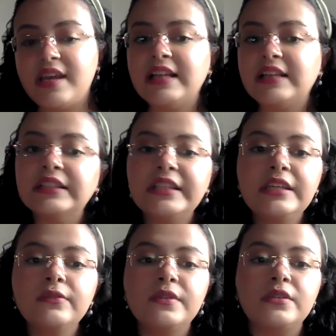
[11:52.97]
And it
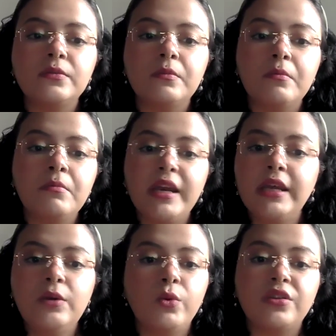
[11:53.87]
leaves
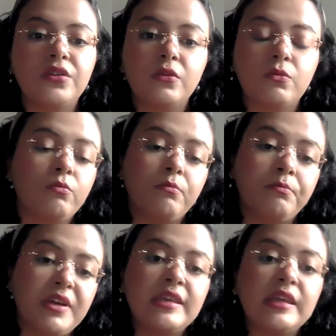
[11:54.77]
many with
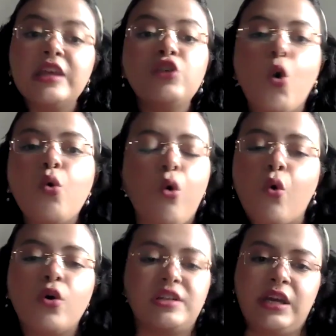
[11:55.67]
basically no
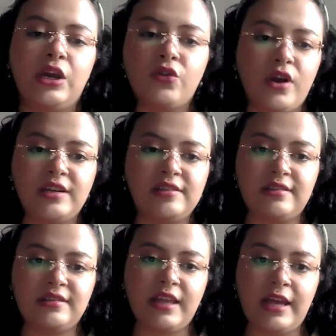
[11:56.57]
court to hear their
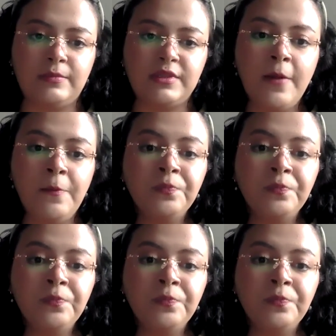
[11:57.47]
innocence claims.